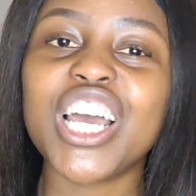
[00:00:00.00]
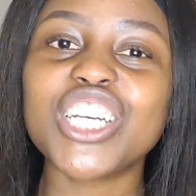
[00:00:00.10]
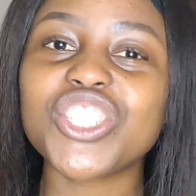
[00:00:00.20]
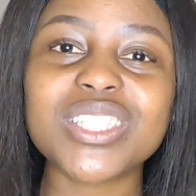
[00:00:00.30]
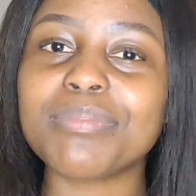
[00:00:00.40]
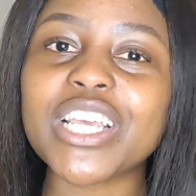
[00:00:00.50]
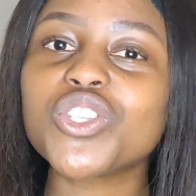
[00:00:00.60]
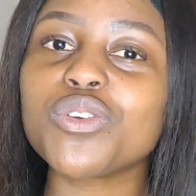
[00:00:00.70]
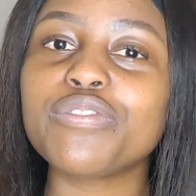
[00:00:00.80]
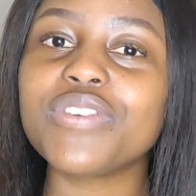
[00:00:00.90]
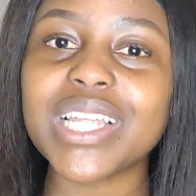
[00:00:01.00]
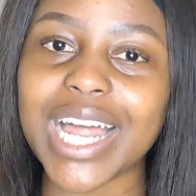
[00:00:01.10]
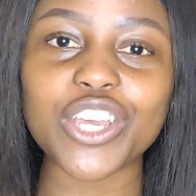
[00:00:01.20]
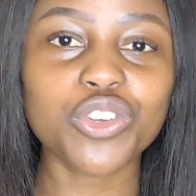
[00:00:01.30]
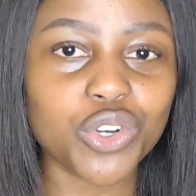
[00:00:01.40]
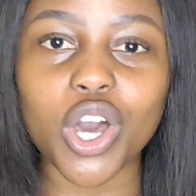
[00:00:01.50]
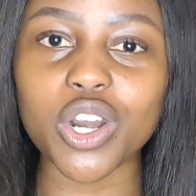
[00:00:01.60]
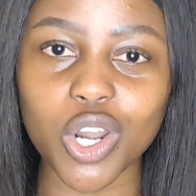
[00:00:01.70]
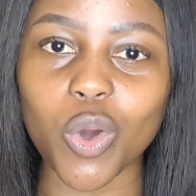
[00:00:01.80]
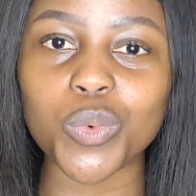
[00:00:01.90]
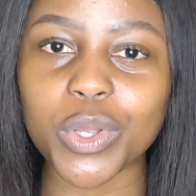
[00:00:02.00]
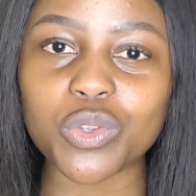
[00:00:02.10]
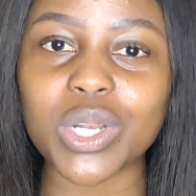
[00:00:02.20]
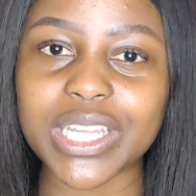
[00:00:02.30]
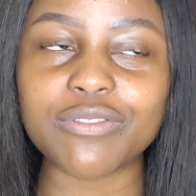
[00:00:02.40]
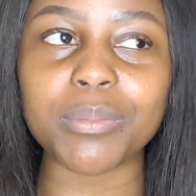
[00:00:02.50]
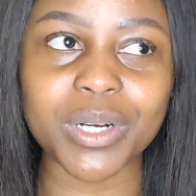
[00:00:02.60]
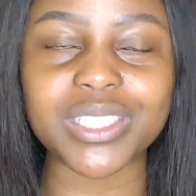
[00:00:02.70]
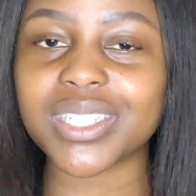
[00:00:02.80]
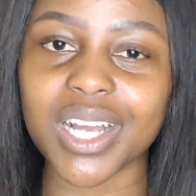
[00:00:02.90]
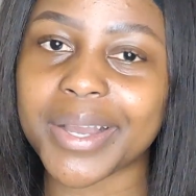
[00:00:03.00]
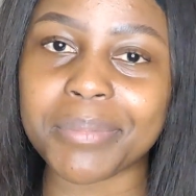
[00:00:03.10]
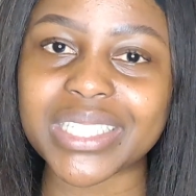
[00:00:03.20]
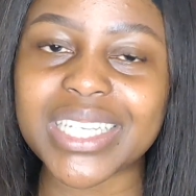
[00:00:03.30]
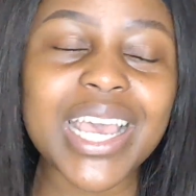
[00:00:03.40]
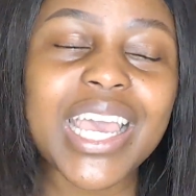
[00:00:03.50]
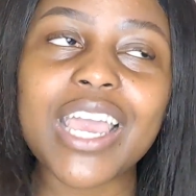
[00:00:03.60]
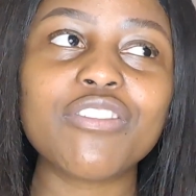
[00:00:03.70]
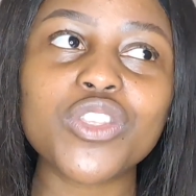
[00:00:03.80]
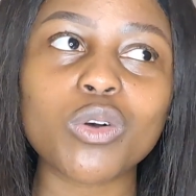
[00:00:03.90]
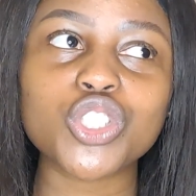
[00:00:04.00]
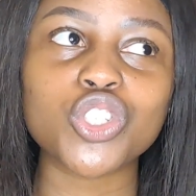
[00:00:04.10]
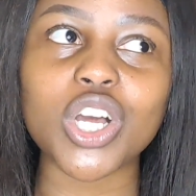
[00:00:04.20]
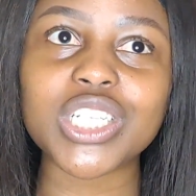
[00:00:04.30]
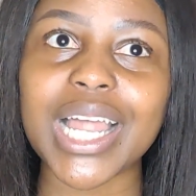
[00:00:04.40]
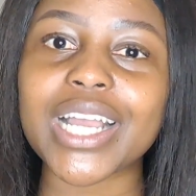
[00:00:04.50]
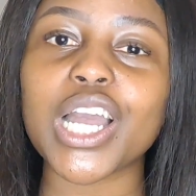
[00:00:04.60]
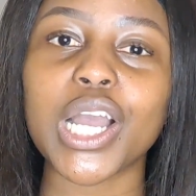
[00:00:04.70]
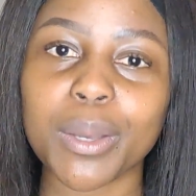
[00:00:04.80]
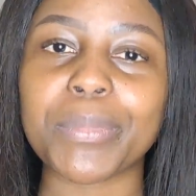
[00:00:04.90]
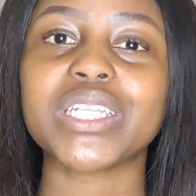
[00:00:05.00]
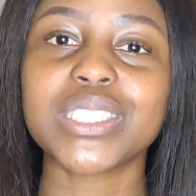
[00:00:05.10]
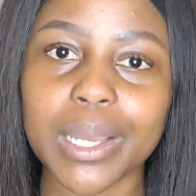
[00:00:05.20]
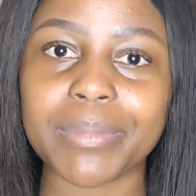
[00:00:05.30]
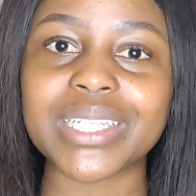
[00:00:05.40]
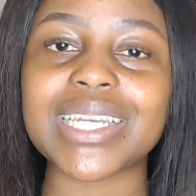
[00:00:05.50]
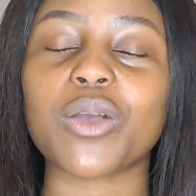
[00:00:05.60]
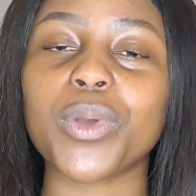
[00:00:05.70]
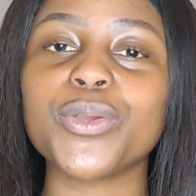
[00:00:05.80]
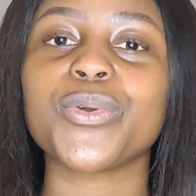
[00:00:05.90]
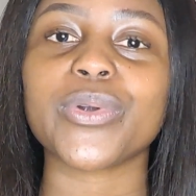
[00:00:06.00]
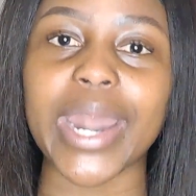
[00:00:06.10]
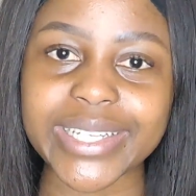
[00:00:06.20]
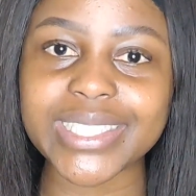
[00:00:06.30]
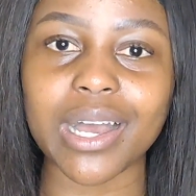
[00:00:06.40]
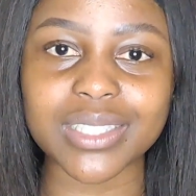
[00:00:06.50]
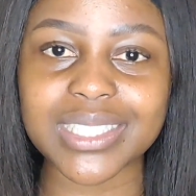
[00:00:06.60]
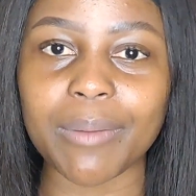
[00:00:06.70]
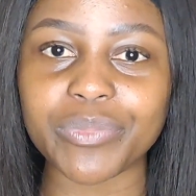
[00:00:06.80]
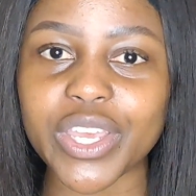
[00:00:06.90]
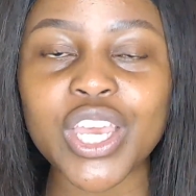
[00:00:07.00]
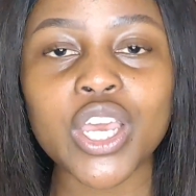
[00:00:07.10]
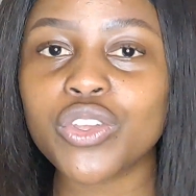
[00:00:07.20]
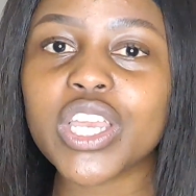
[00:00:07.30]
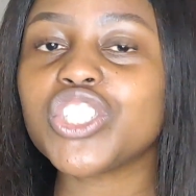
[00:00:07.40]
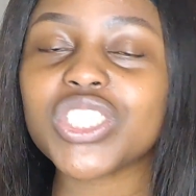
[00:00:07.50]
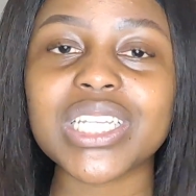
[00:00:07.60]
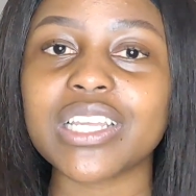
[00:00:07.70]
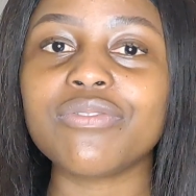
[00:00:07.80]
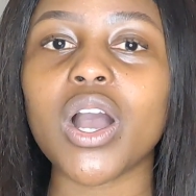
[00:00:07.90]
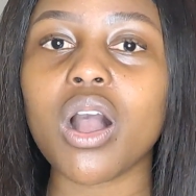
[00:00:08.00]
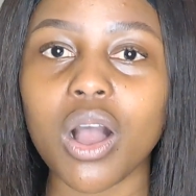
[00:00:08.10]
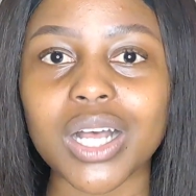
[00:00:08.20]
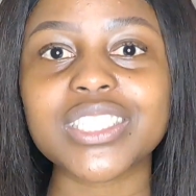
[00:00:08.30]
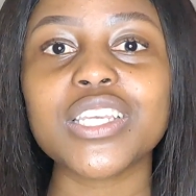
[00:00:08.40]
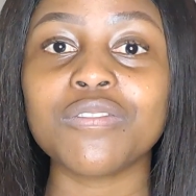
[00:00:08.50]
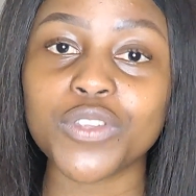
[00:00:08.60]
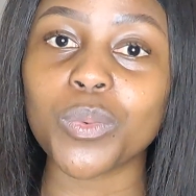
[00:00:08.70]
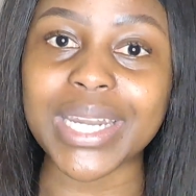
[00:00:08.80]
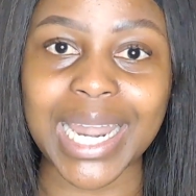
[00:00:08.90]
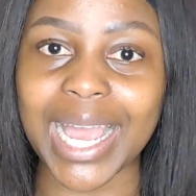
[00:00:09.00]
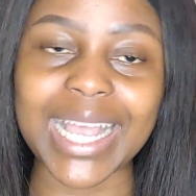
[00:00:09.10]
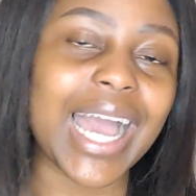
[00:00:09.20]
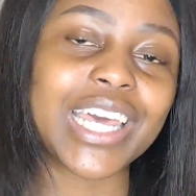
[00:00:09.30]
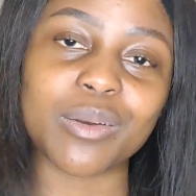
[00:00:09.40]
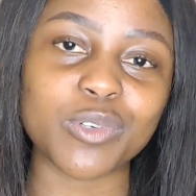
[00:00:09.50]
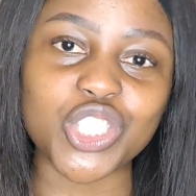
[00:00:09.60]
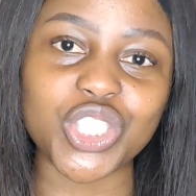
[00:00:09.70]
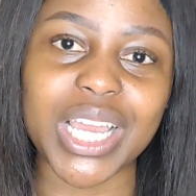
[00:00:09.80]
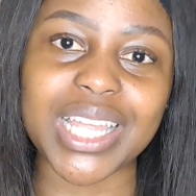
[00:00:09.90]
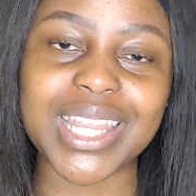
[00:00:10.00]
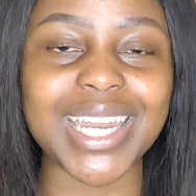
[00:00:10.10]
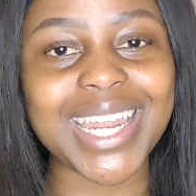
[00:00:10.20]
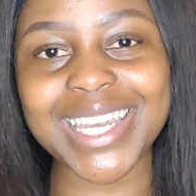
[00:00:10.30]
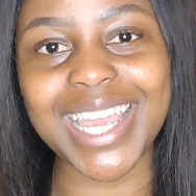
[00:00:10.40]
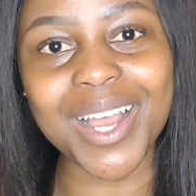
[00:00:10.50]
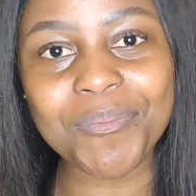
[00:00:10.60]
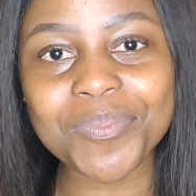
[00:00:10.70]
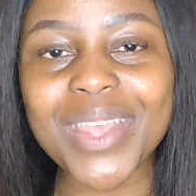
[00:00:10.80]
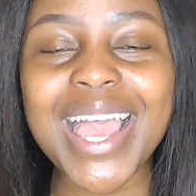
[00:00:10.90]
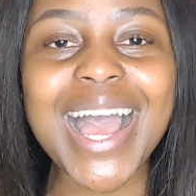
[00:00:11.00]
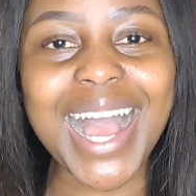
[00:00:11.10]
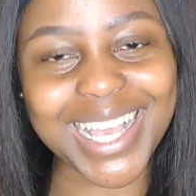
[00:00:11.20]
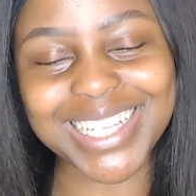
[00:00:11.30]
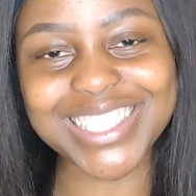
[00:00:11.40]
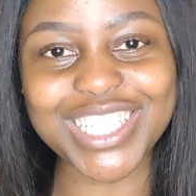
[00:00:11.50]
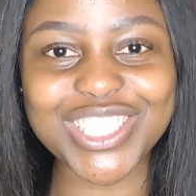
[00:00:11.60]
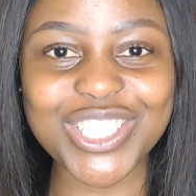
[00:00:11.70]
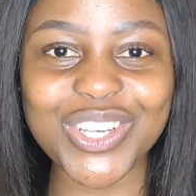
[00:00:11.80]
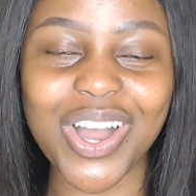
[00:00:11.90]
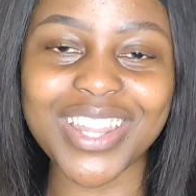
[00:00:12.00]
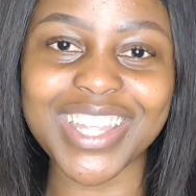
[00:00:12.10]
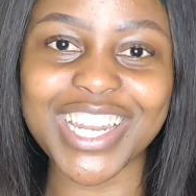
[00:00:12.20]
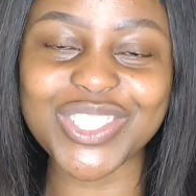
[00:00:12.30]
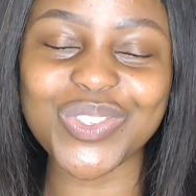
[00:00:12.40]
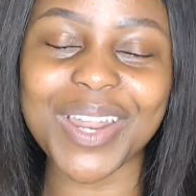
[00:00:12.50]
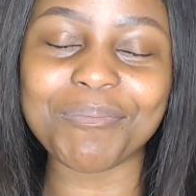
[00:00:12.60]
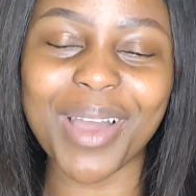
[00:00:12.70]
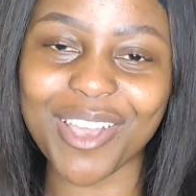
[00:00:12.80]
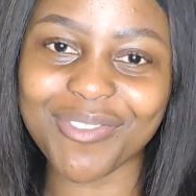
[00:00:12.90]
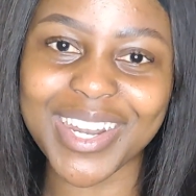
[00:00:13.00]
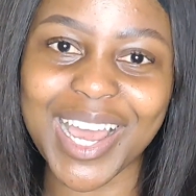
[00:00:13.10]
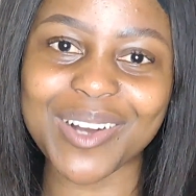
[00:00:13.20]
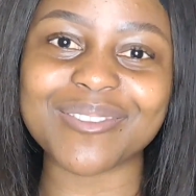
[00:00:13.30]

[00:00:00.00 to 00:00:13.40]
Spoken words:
It just makes you feel like you're not alone when you leave a person a comment, even though it's not like a comment like where you're writing out something. You can just leave a heart if you would like. I'd appreciate that. And yeah, I guess I'll see you on the next one. Bye for now.